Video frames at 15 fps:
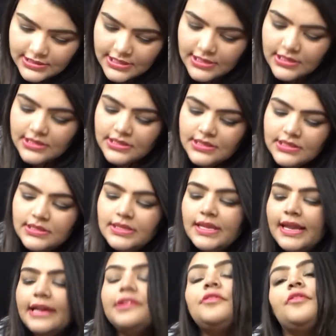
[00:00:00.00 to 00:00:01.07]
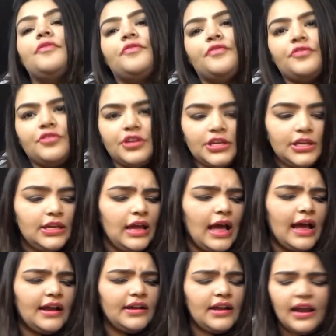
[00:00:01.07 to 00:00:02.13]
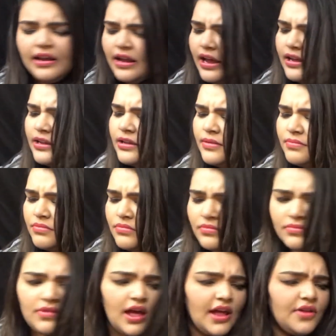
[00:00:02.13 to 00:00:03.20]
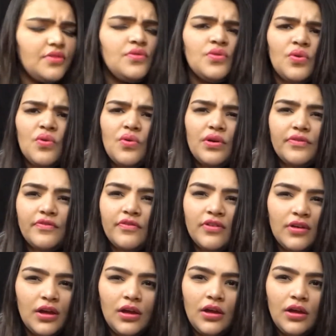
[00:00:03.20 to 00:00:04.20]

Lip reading: They say this is lead free. I don't know if